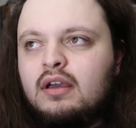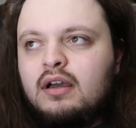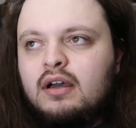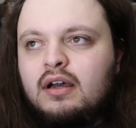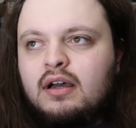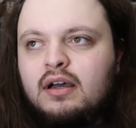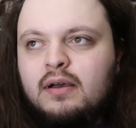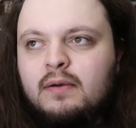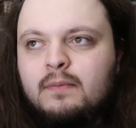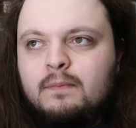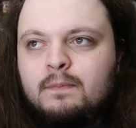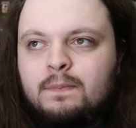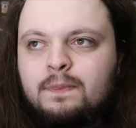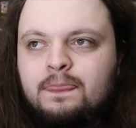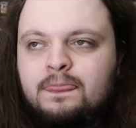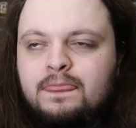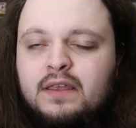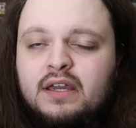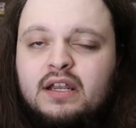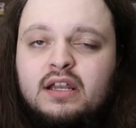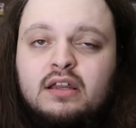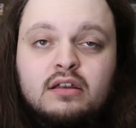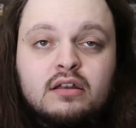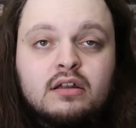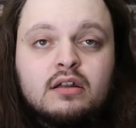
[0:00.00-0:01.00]
Um,
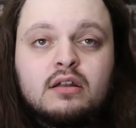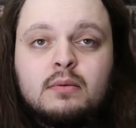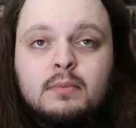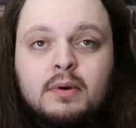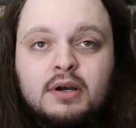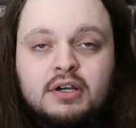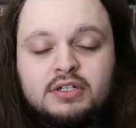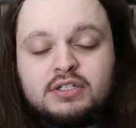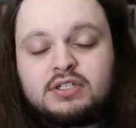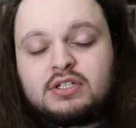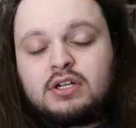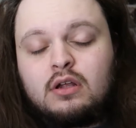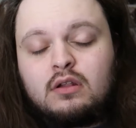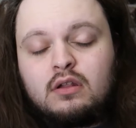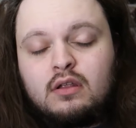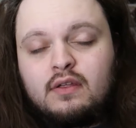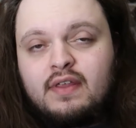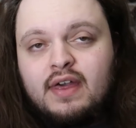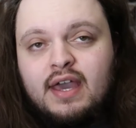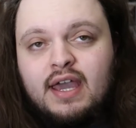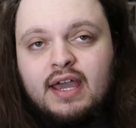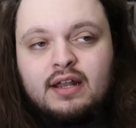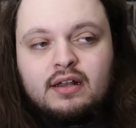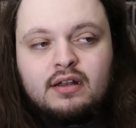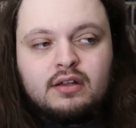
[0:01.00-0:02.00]
and in and amongst all of
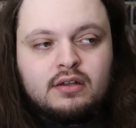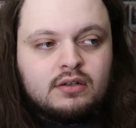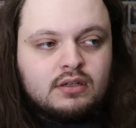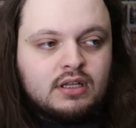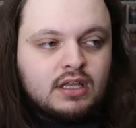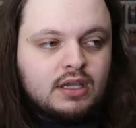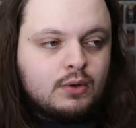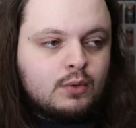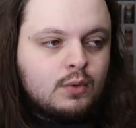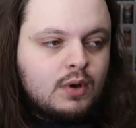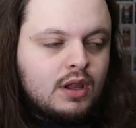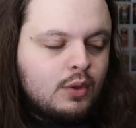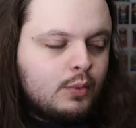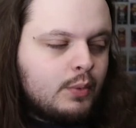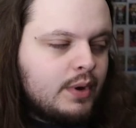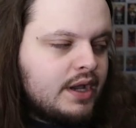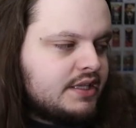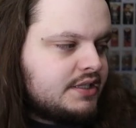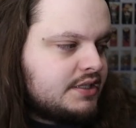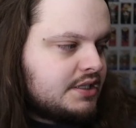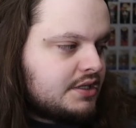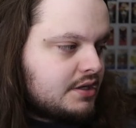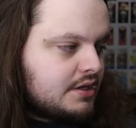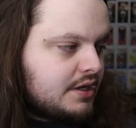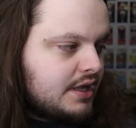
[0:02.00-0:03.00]
that, and like while
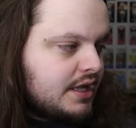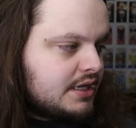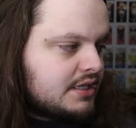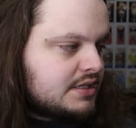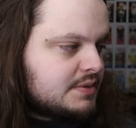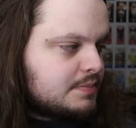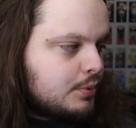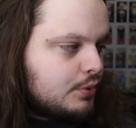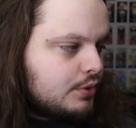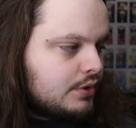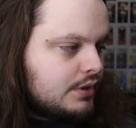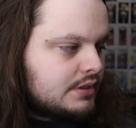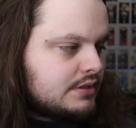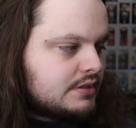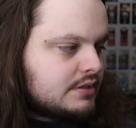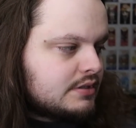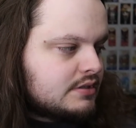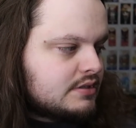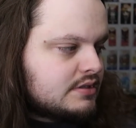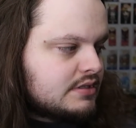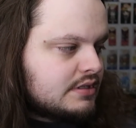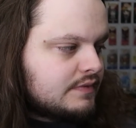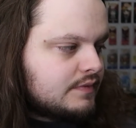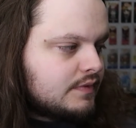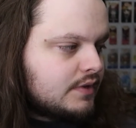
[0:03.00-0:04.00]
waiting on exports
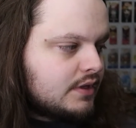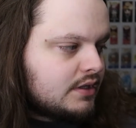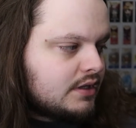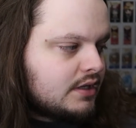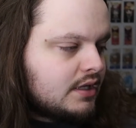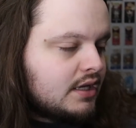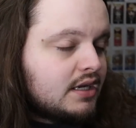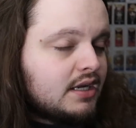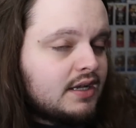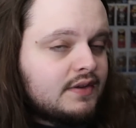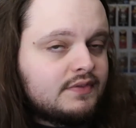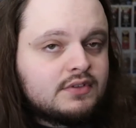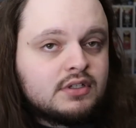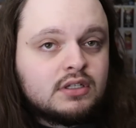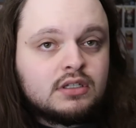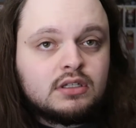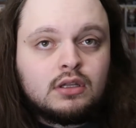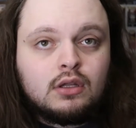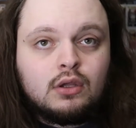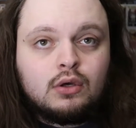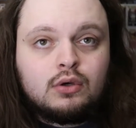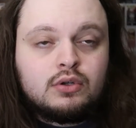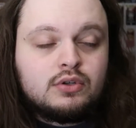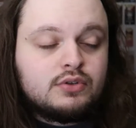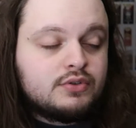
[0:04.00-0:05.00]
and stuff like that, I've
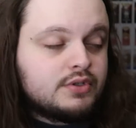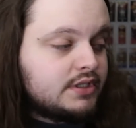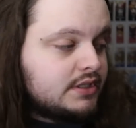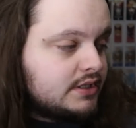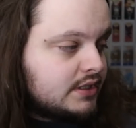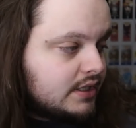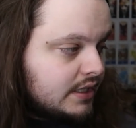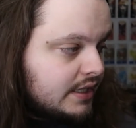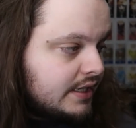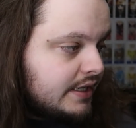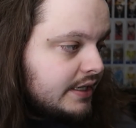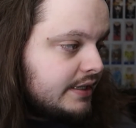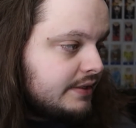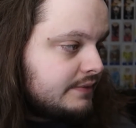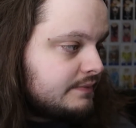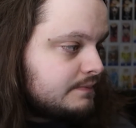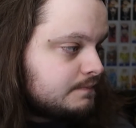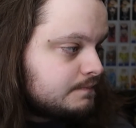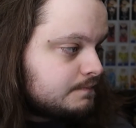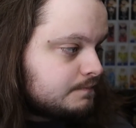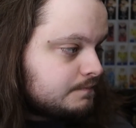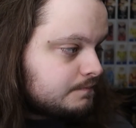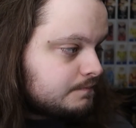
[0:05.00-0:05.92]
done laundry today